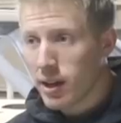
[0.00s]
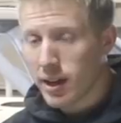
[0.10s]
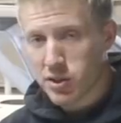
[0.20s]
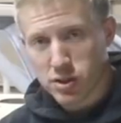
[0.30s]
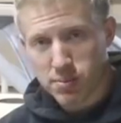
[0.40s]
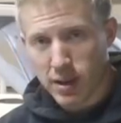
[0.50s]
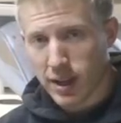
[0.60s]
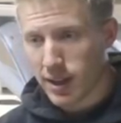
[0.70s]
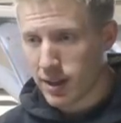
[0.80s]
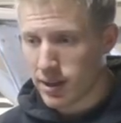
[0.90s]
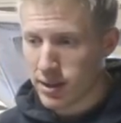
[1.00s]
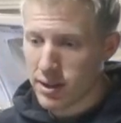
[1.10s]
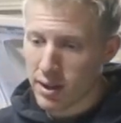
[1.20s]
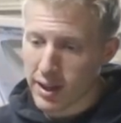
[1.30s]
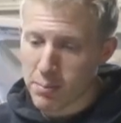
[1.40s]
and just making
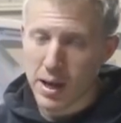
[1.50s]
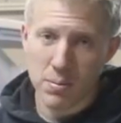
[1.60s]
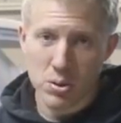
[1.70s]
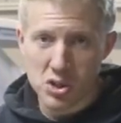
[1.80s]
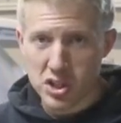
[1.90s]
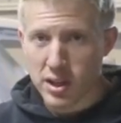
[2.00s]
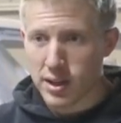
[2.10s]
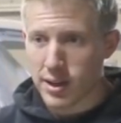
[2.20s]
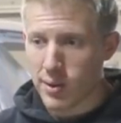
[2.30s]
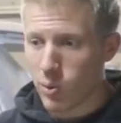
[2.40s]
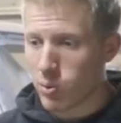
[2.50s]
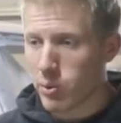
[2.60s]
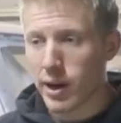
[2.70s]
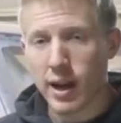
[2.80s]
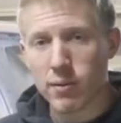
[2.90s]
like a paper jig or
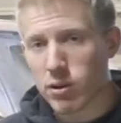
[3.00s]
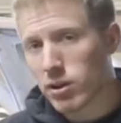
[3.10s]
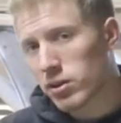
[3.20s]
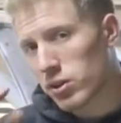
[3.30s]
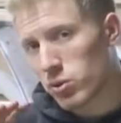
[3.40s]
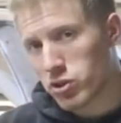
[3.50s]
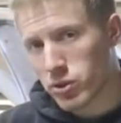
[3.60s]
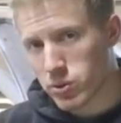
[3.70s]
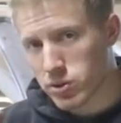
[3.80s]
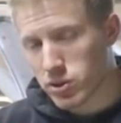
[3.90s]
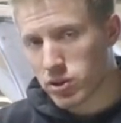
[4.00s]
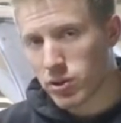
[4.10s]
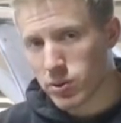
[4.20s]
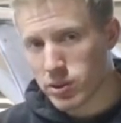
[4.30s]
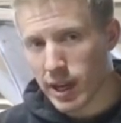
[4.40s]
whatever you choose to
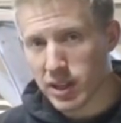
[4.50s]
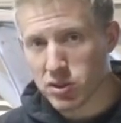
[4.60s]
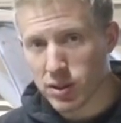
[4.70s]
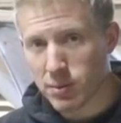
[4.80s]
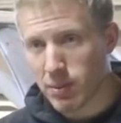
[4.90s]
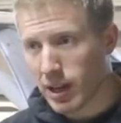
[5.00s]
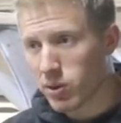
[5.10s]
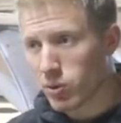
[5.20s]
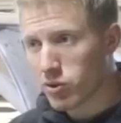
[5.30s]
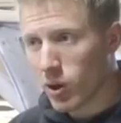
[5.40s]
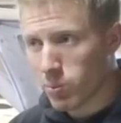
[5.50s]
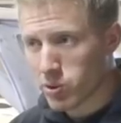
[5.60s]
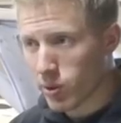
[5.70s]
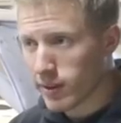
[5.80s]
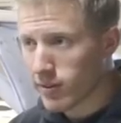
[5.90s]
do to actually make those cope
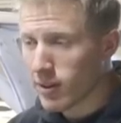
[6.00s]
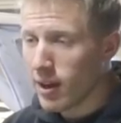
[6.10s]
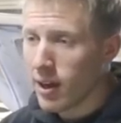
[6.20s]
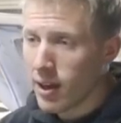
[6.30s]
joints.